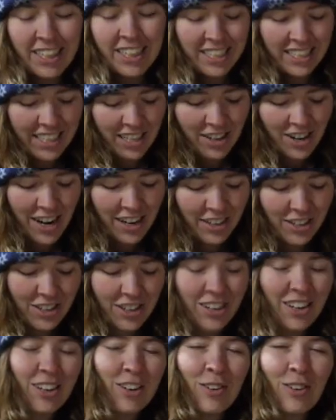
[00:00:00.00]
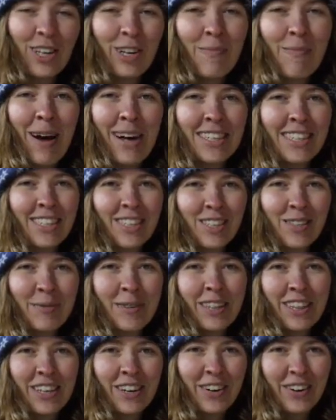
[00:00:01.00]
tier under Golden
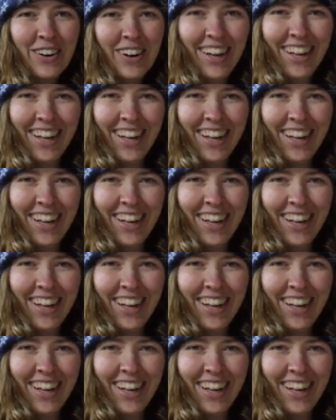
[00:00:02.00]
Mastersmith though.